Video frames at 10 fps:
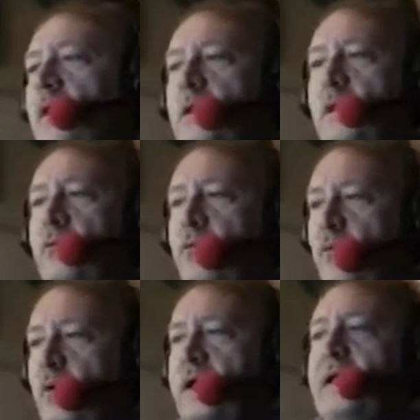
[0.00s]
Number
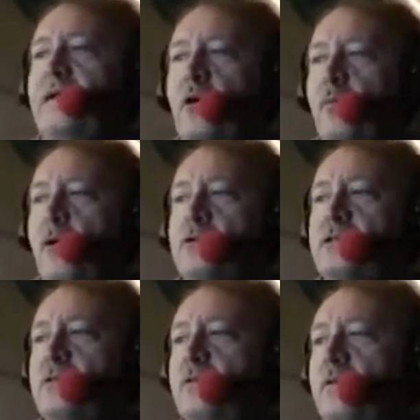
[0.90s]
3, no
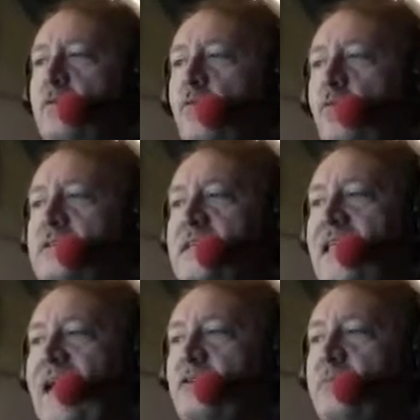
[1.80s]
person was
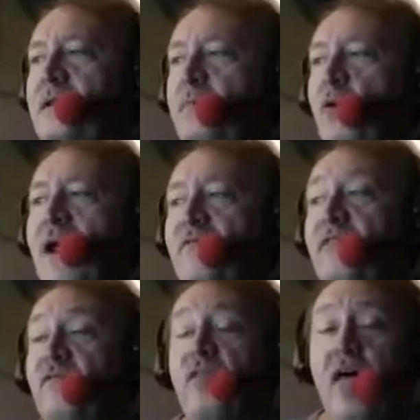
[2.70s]
allowed to be deprived
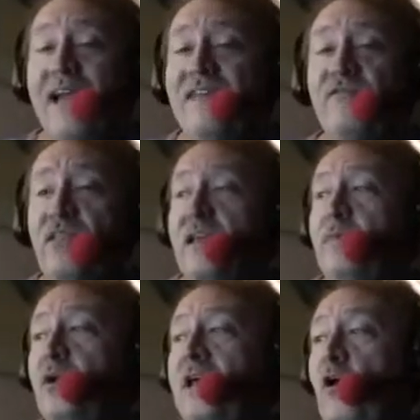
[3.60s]
of life,
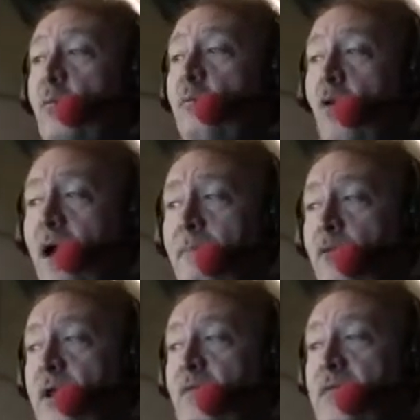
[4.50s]
liberty, or
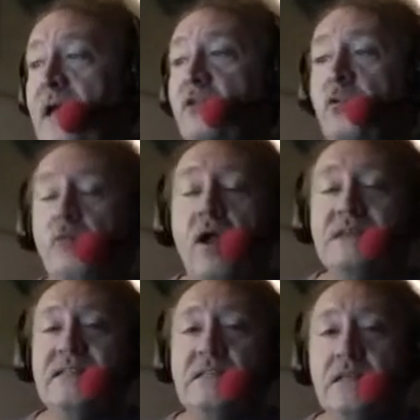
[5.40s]
property without due
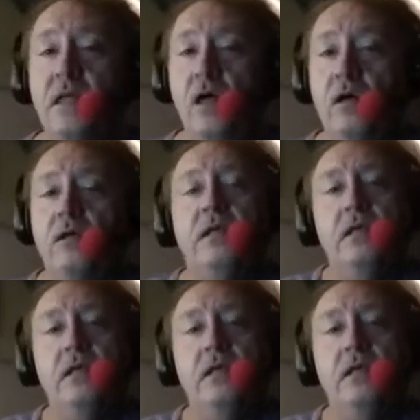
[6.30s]
process of law.